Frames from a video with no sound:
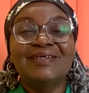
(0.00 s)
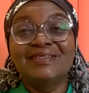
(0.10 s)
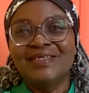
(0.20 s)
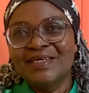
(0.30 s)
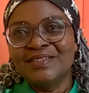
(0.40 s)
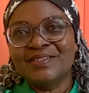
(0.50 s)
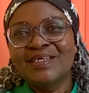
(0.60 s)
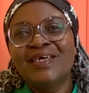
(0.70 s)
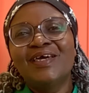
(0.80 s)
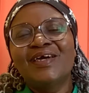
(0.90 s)
Yes,
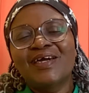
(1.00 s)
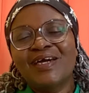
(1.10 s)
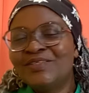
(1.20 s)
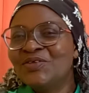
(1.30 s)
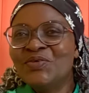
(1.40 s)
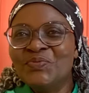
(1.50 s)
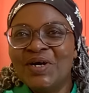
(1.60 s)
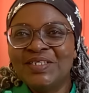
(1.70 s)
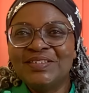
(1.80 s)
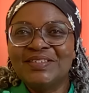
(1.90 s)
can you
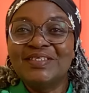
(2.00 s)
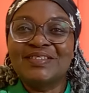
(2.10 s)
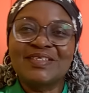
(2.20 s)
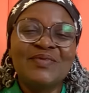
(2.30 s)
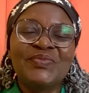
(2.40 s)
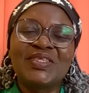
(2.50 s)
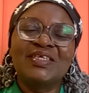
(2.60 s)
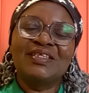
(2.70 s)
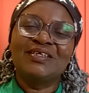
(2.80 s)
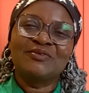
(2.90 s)
imagine the same
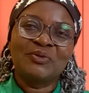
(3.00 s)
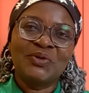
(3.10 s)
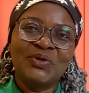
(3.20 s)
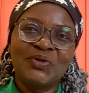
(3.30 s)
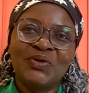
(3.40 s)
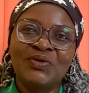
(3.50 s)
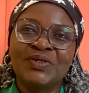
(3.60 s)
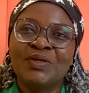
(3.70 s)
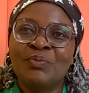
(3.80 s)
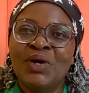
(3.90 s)
thing is going on
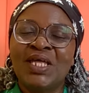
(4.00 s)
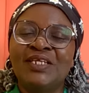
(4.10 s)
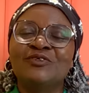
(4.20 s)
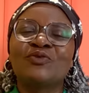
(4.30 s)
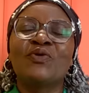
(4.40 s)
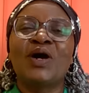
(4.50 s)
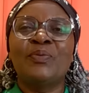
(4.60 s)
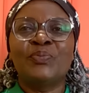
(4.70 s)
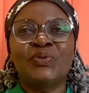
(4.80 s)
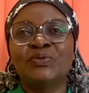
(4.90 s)
in Mali? So I
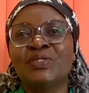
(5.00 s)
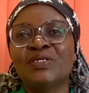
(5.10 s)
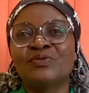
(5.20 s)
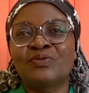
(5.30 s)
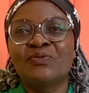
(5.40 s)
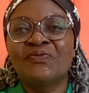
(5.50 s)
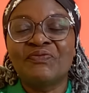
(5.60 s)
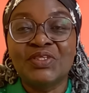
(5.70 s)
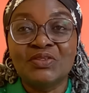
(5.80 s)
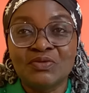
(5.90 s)
put these two
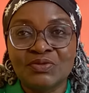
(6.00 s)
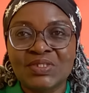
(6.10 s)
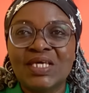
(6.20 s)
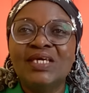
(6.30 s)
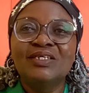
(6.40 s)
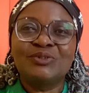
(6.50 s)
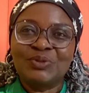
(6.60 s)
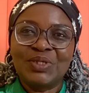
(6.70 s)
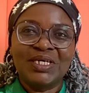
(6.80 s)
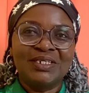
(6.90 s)
videos
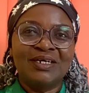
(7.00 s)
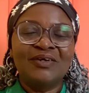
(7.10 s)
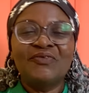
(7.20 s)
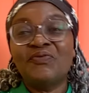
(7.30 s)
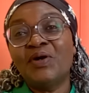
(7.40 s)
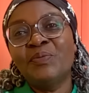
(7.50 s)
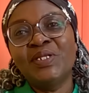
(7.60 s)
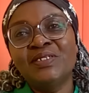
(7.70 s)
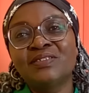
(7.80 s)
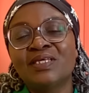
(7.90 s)
together.
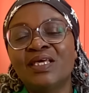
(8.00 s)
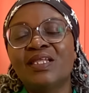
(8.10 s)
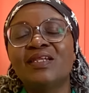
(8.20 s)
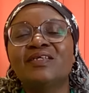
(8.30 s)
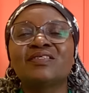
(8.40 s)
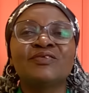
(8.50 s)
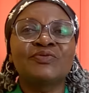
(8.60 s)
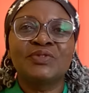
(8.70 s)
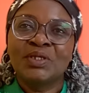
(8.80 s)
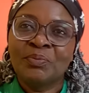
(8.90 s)
Families, listen
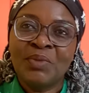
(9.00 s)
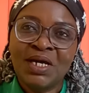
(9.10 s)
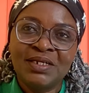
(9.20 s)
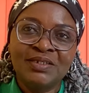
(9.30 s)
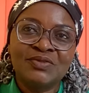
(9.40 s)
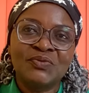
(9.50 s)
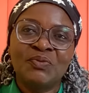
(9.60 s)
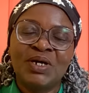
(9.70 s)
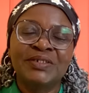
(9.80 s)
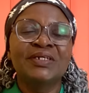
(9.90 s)
to the Mali's
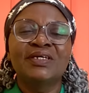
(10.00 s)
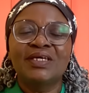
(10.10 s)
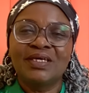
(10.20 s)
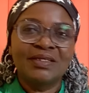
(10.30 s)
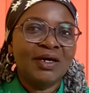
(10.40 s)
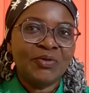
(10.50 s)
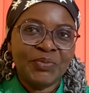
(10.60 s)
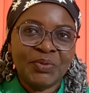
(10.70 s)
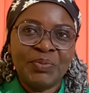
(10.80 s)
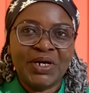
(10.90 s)
one and I'll
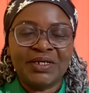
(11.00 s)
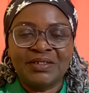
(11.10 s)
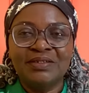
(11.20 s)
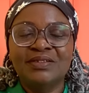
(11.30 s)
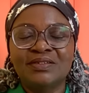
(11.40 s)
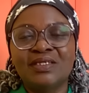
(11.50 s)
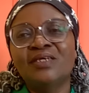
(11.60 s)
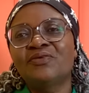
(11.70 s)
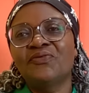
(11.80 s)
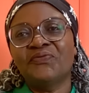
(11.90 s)
be back.
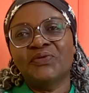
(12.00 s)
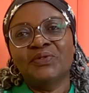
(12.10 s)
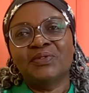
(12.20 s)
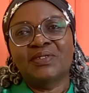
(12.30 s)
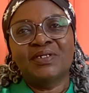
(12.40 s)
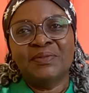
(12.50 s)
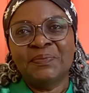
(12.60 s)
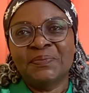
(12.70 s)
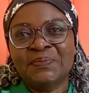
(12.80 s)
Thank you for your time.